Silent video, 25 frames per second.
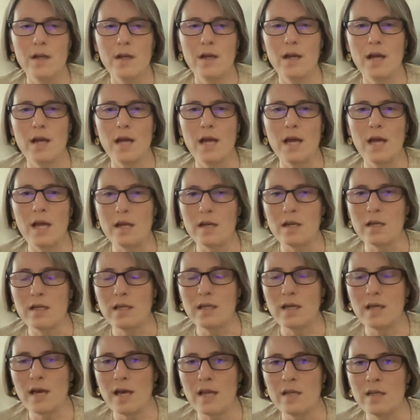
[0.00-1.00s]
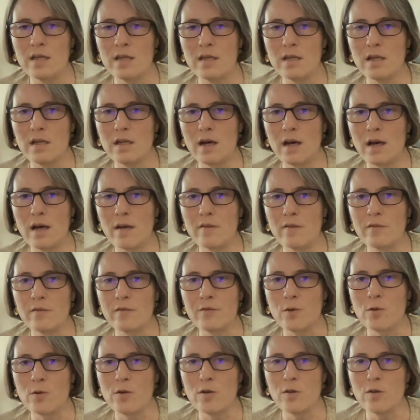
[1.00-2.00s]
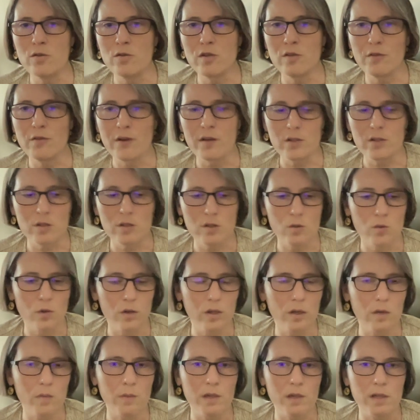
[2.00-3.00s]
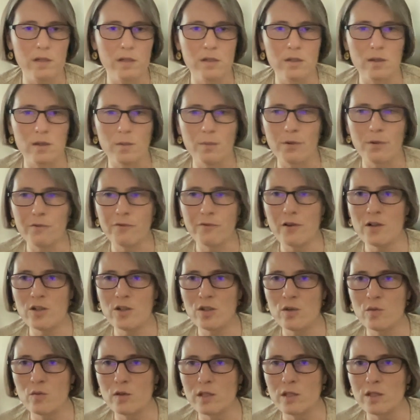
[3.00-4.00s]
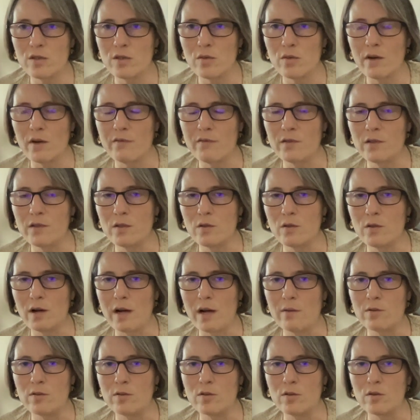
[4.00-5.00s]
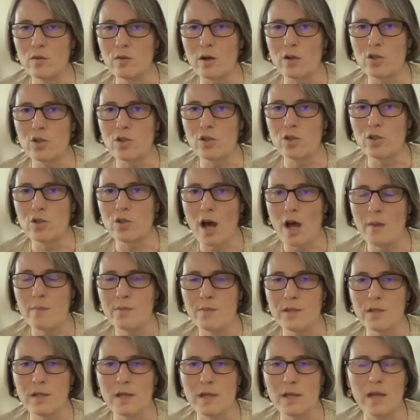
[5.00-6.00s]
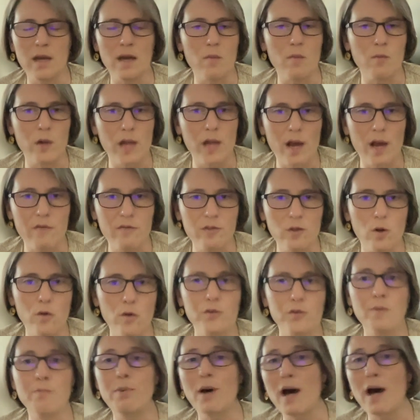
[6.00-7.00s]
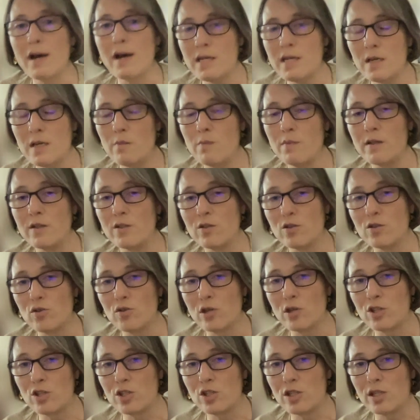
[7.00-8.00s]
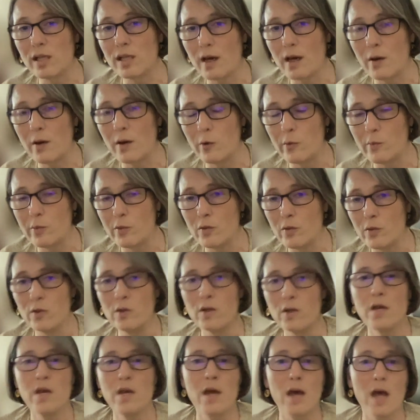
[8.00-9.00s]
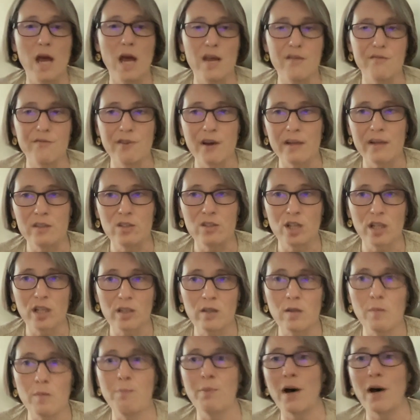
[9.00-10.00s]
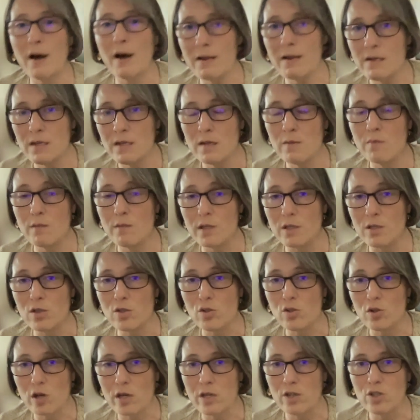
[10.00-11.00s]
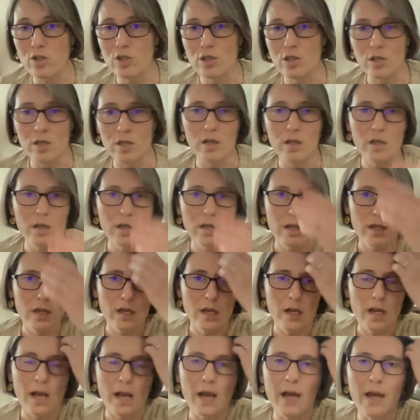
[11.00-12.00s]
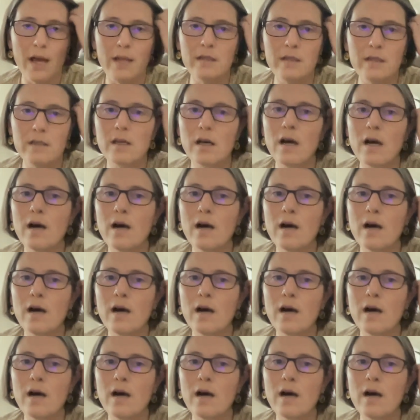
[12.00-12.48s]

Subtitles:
And yet, for those of us who are committed to the profession, we still have to go out and do our jobs. And we have to hold the Biden administration accountable and fact check the Biden administration. And